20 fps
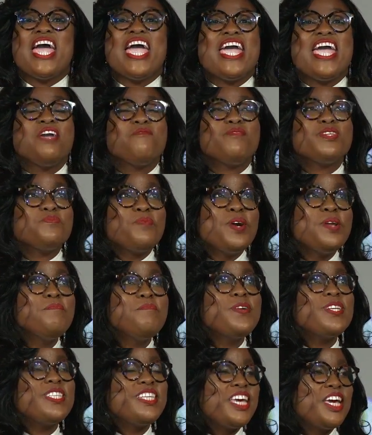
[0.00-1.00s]
It was one
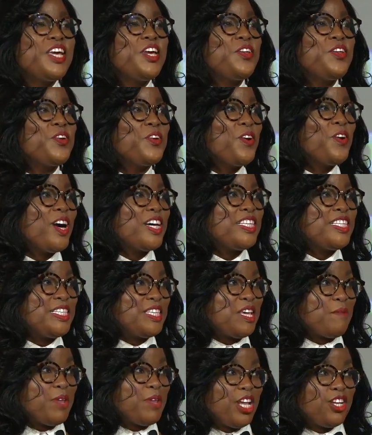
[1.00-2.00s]
particular
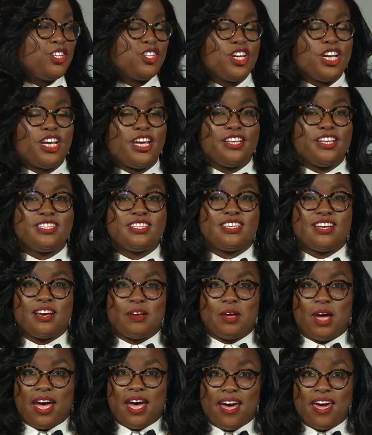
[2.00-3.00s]
cross-examination against a
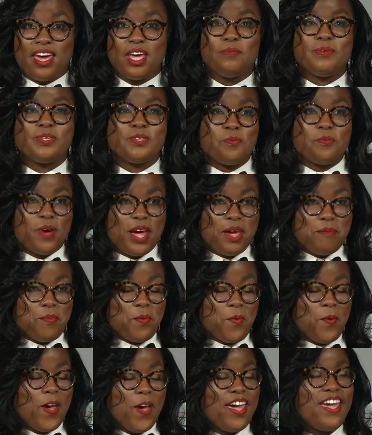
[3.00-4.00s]
guy, it was a white
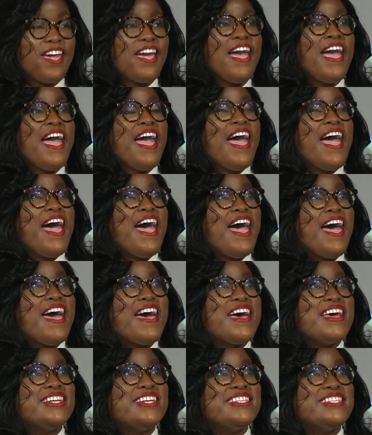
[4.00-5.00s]
boy,
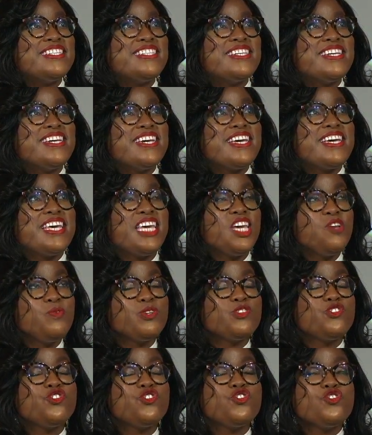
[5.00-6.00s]
and he
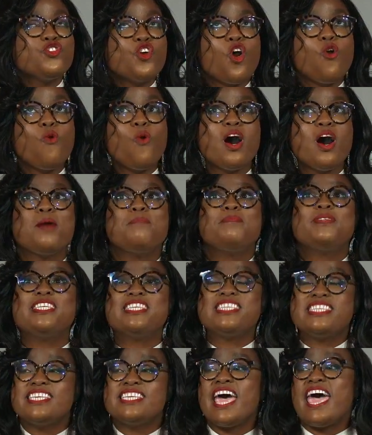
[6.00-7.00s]
was so
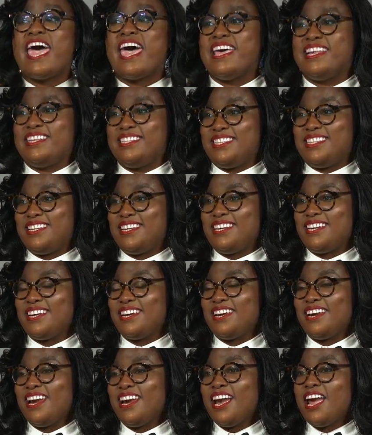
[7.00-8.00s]
upset
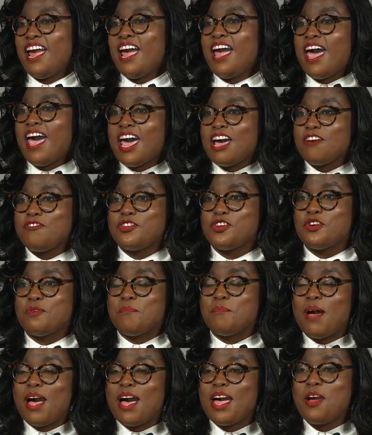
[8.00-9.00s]
after
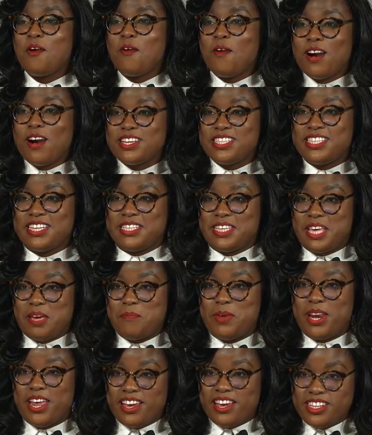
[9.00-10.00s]
my
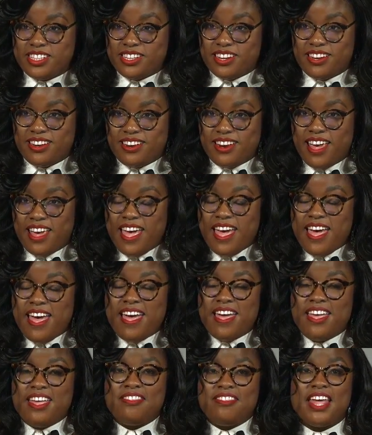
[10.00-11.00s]
cross-examination
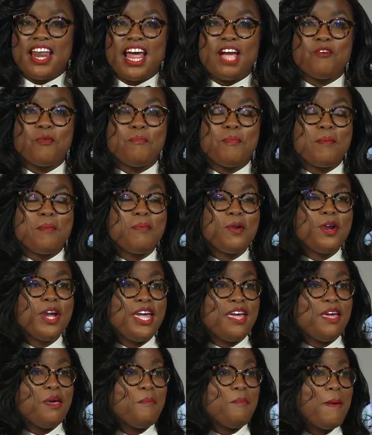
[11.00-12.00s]
that I remember
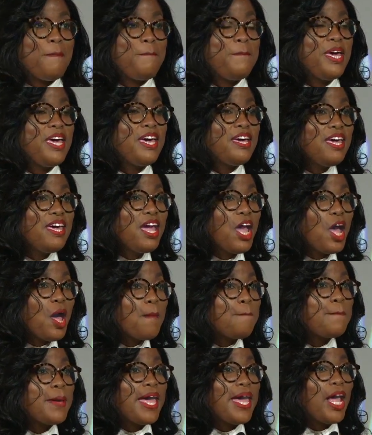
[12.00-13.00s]
him picking
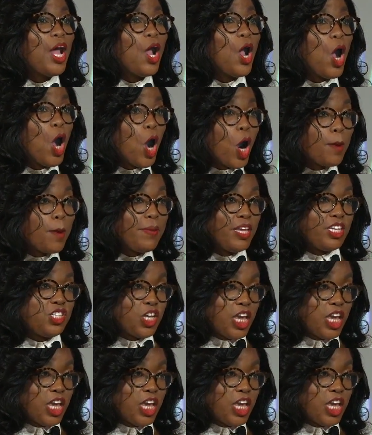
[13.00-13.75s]
up a garbage